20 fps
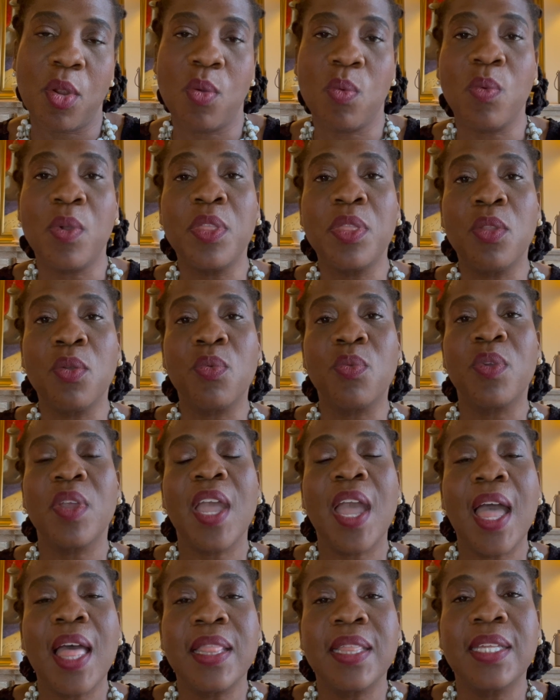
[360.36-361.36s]
when the
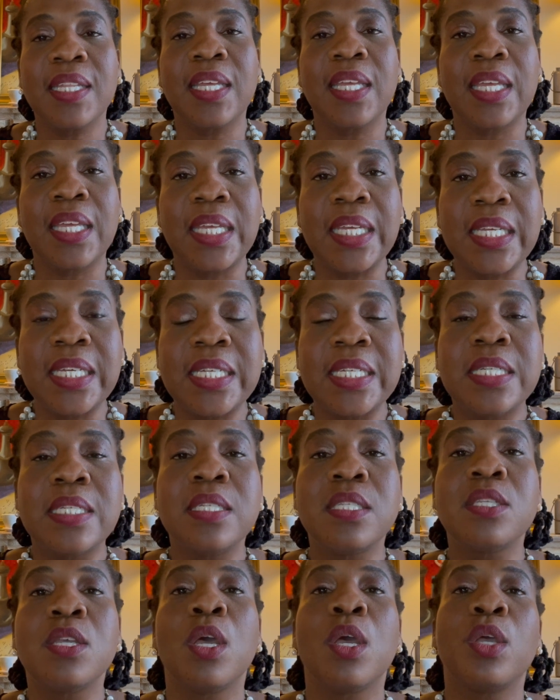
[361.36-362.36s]
reality
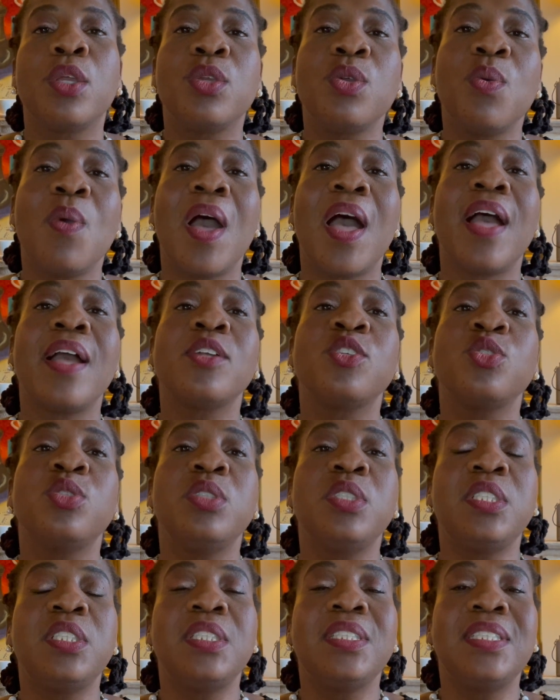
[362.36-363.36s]
is you
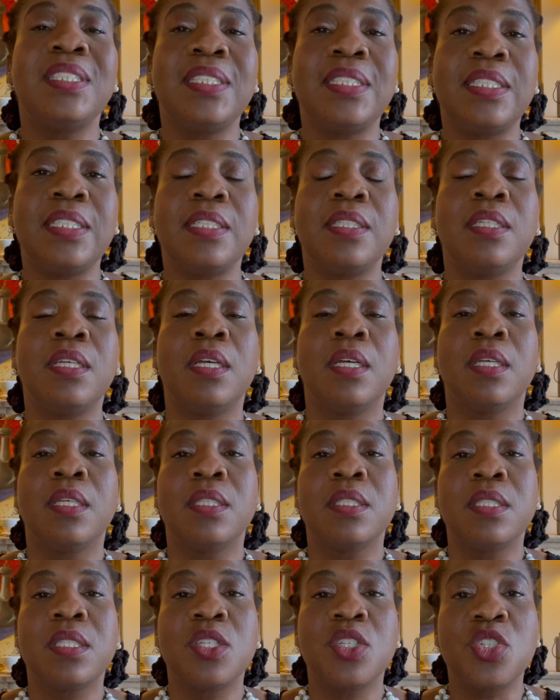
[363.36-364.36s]
actually need
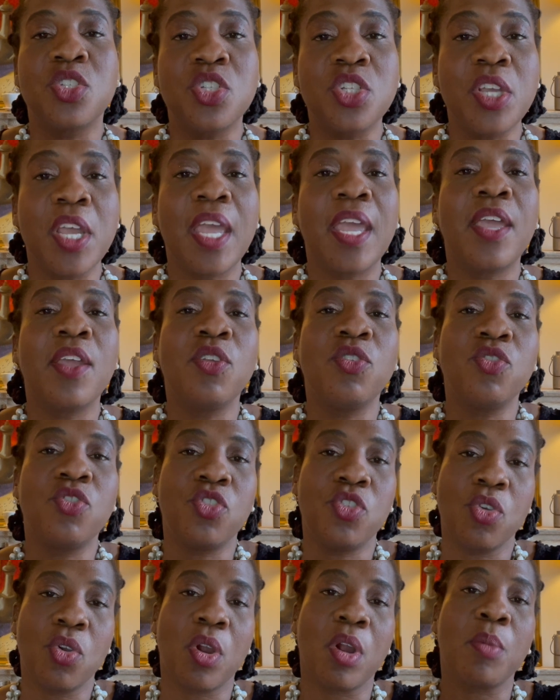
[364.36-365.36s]
to change
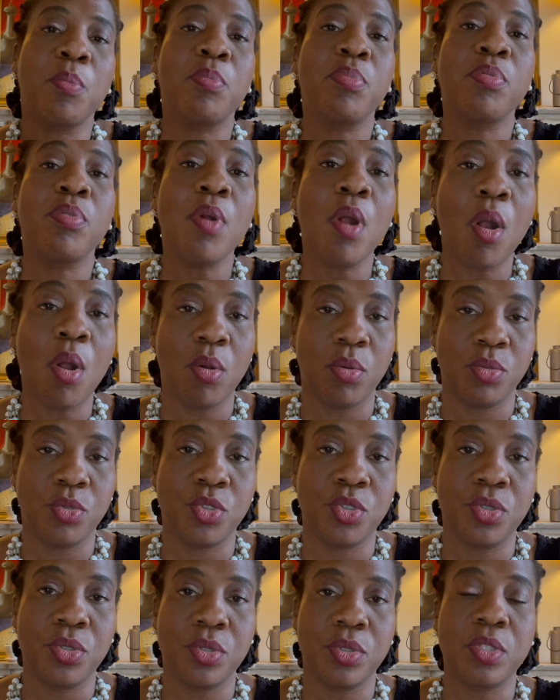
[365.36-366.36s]
your
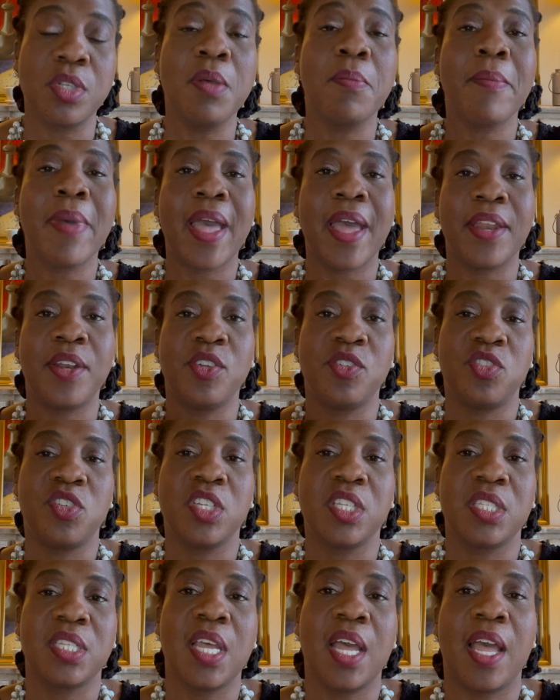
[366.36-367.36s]
approach to
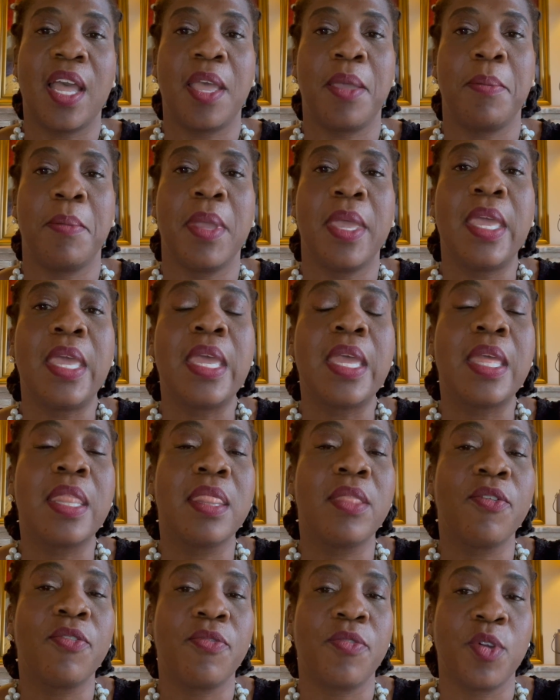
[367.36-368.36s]
managing time
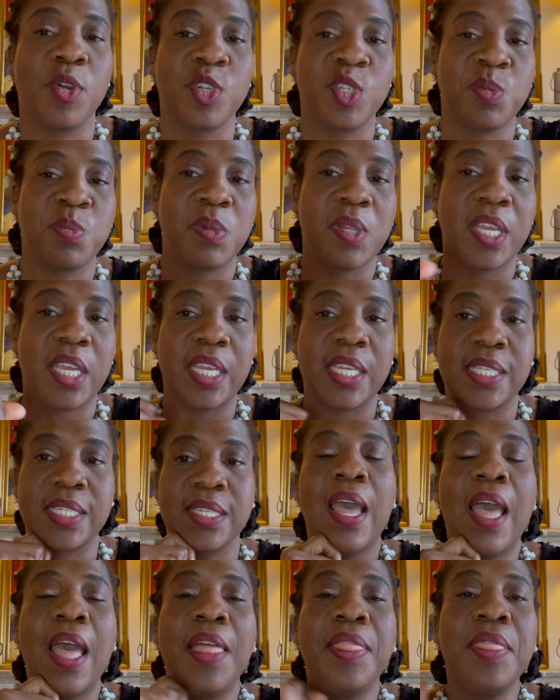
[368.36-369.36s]
in the first
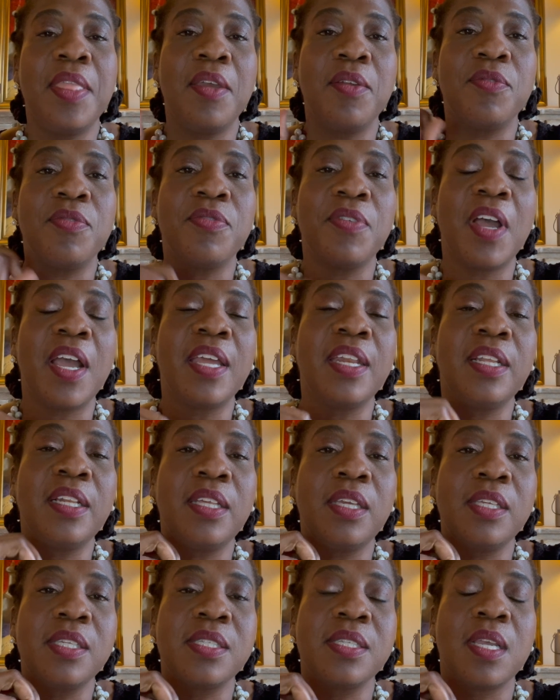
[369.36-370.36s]
place. And then
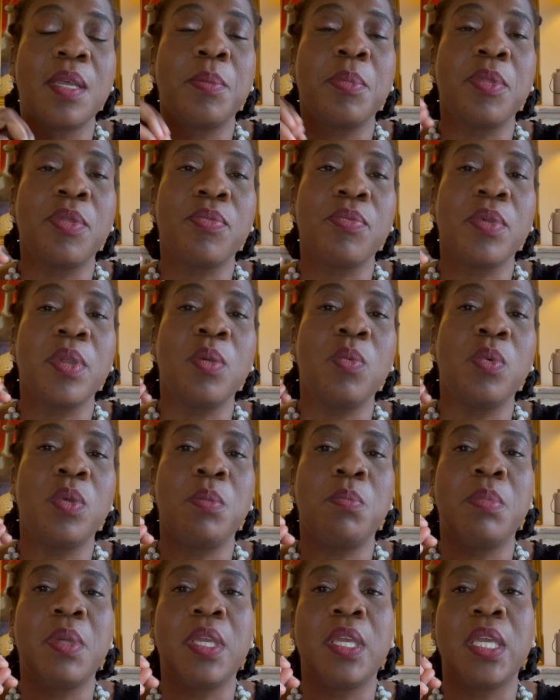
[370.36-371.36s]
finally, step 3
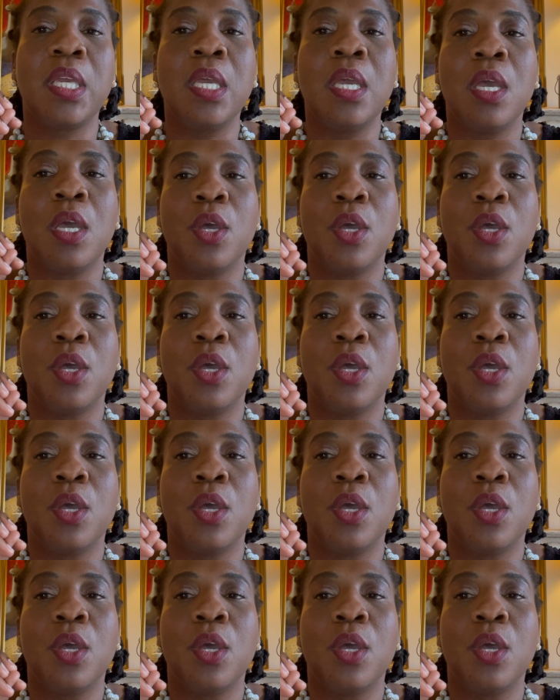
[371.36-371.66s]
would be